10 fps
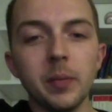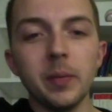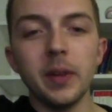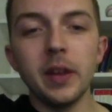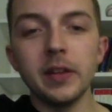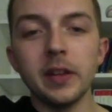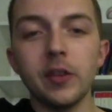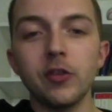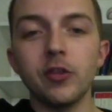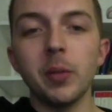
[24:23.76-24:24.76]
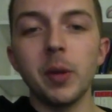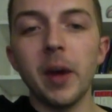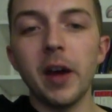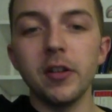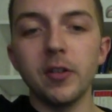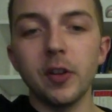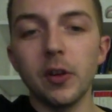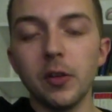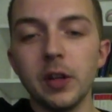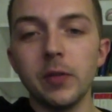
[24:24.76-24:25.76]
And then the strumming pattern's a
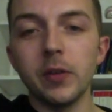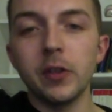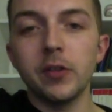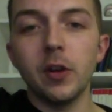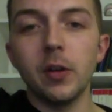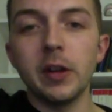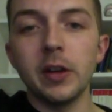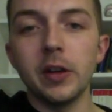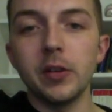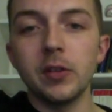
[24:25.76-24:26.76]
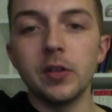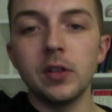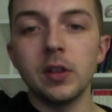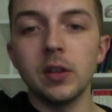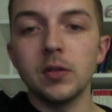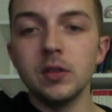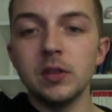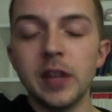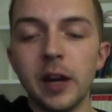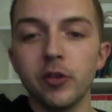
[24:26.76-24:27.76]
little different, so it goes,
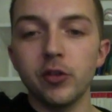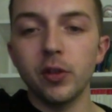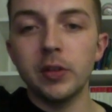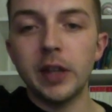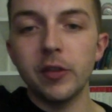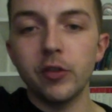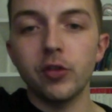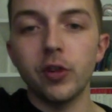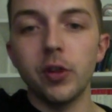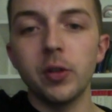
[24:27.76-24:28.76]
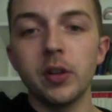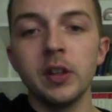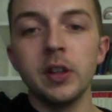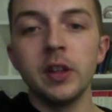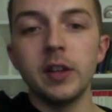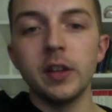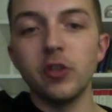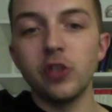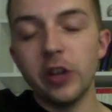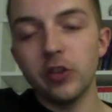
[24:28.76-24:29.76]
downstroke, downstroke, and then you
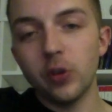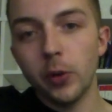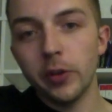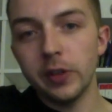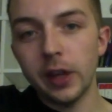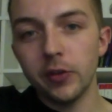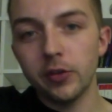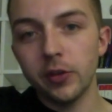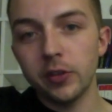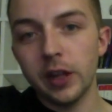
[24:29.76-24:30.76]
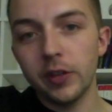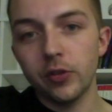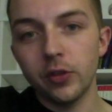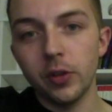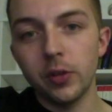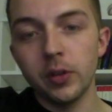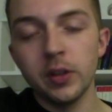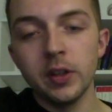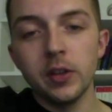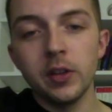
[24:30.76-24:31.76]
change chords, downstroke, downstroke,
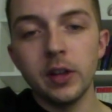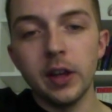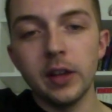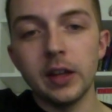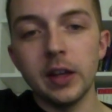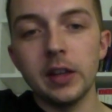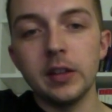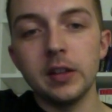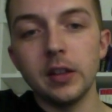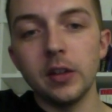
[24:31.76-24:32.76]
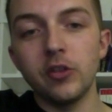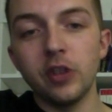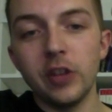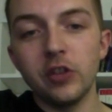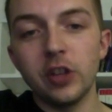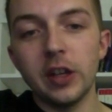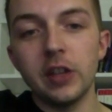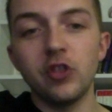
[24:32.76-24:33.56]
and then, you change again,